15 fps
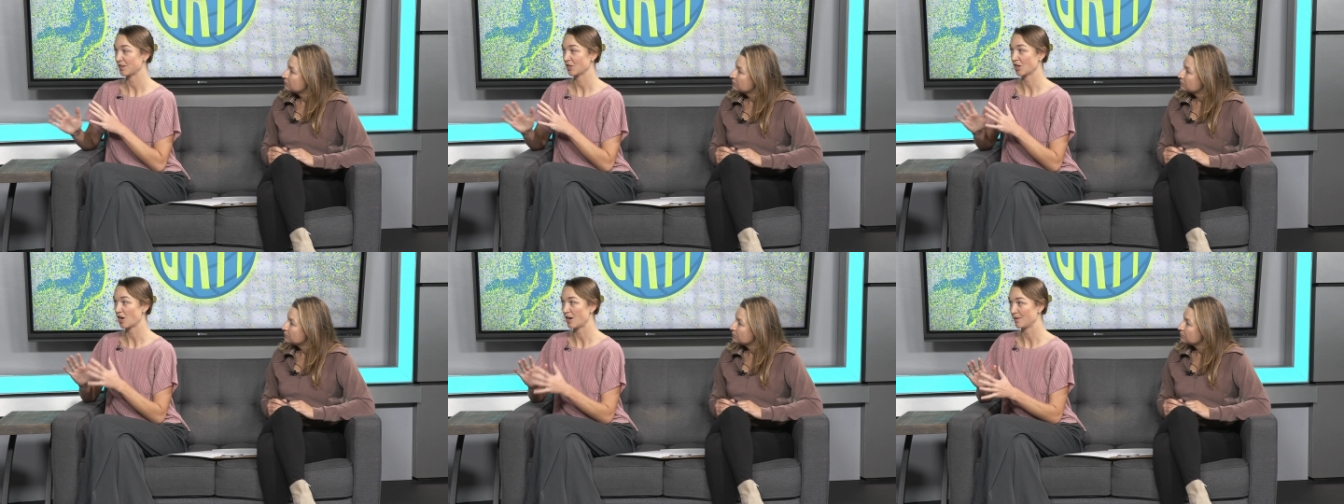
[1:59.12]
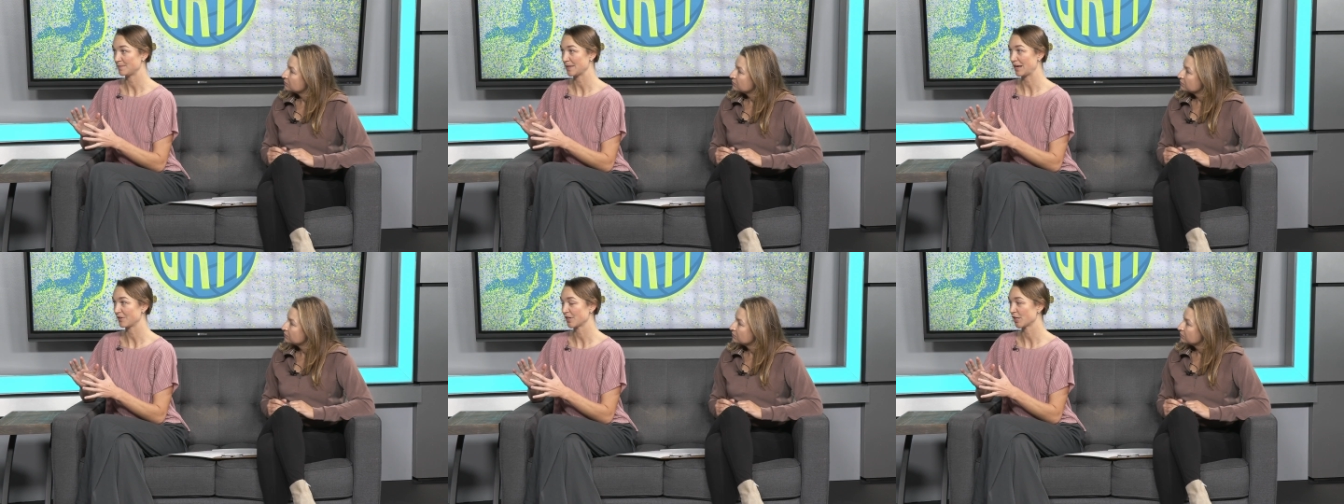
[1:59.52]
or
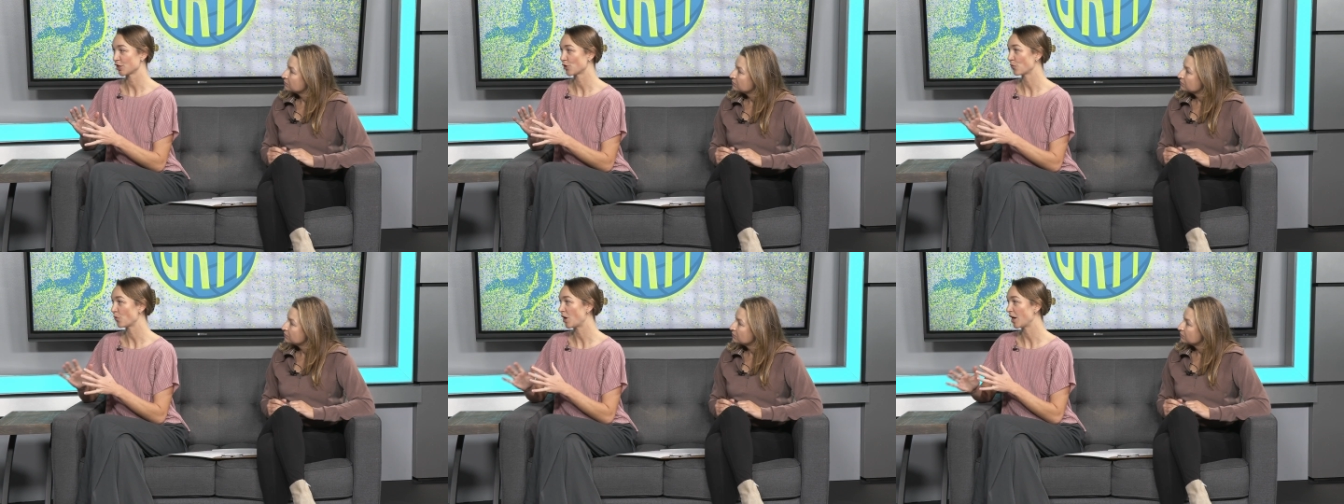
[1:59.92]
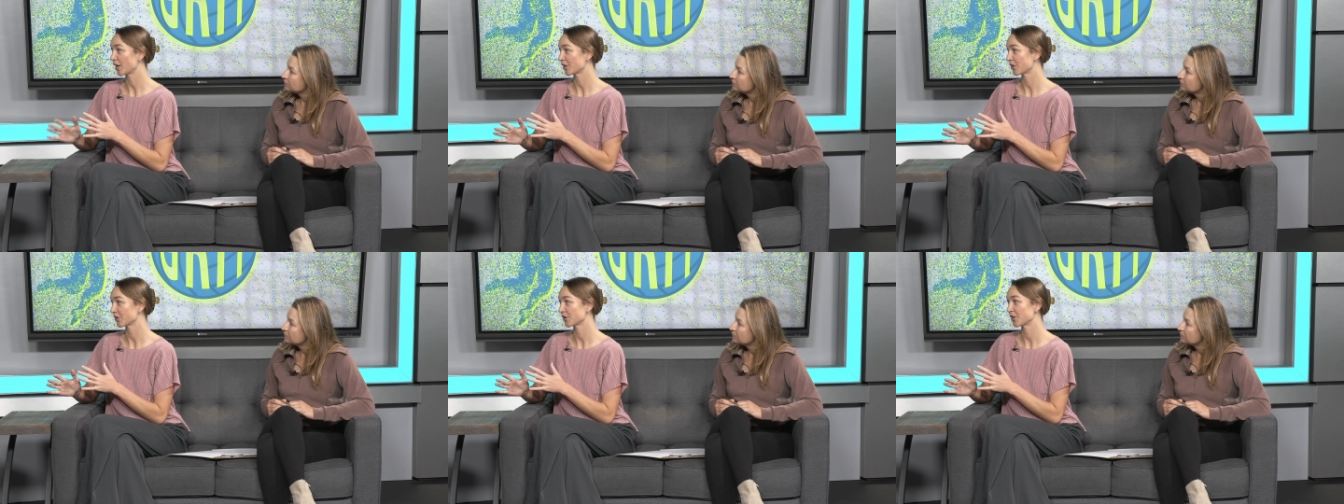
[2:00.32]
opt out. Can you
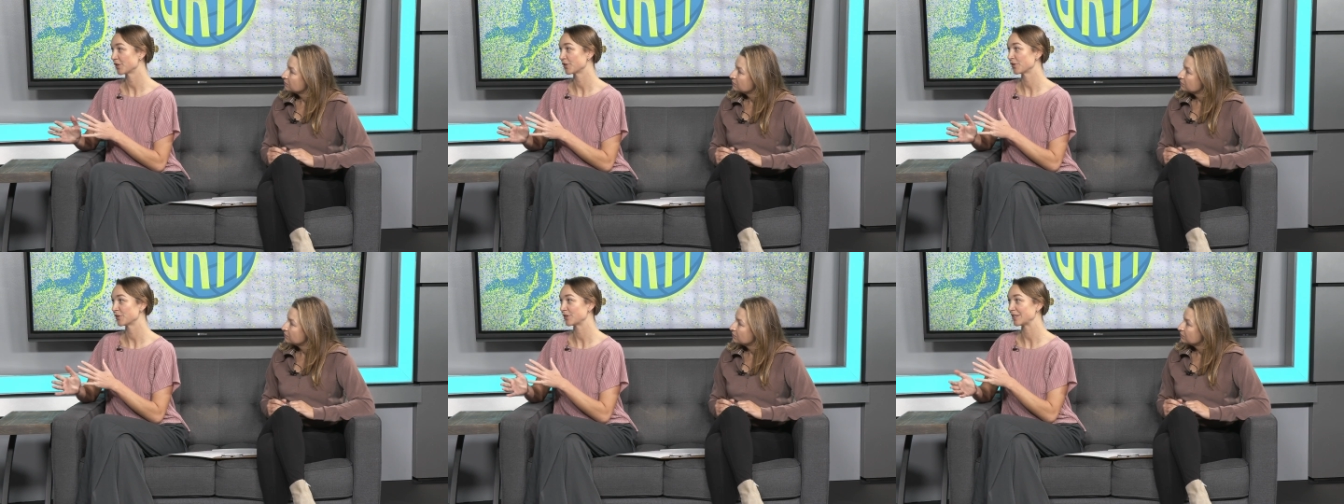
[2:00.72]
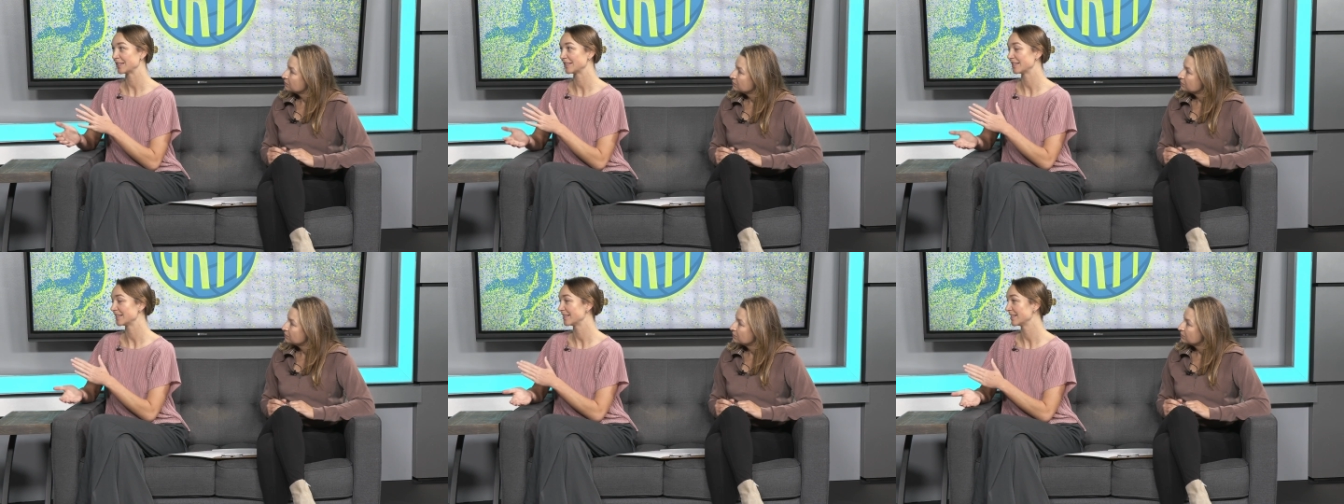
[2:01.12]
walk through
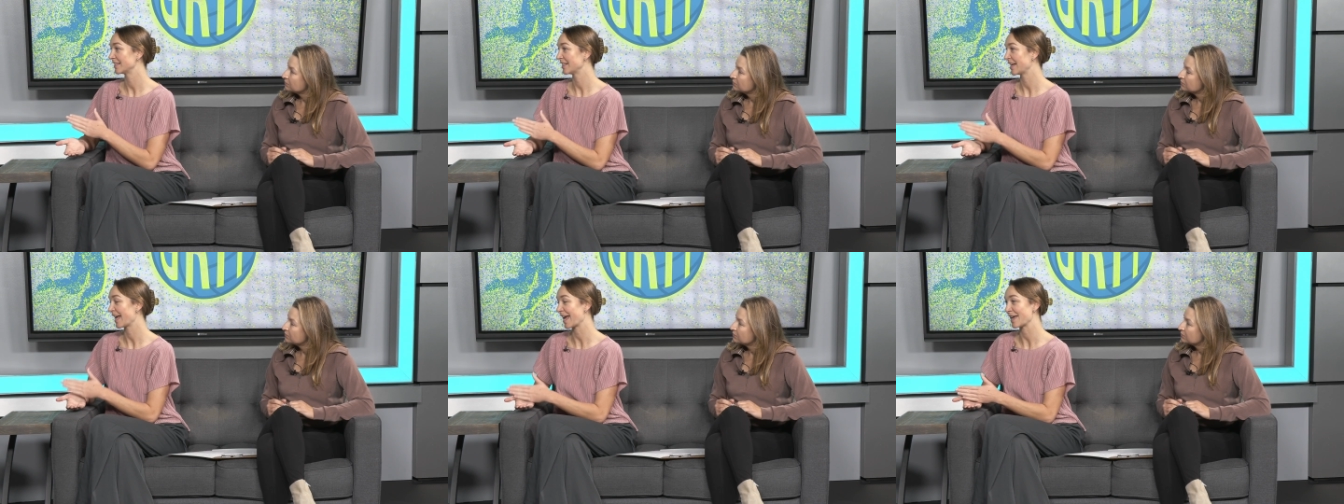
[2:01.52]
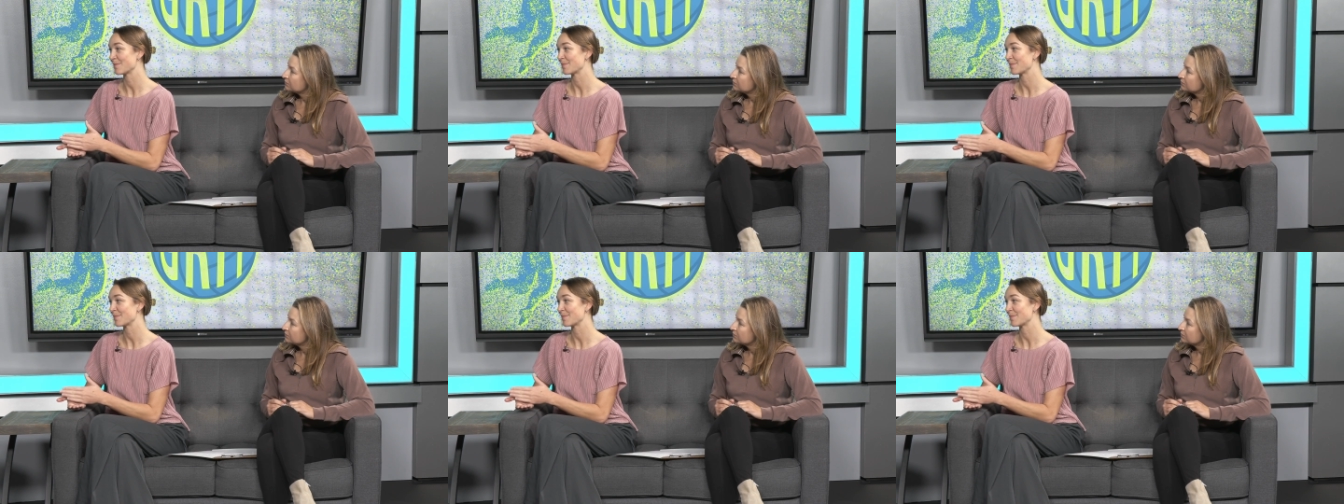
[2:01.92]
A,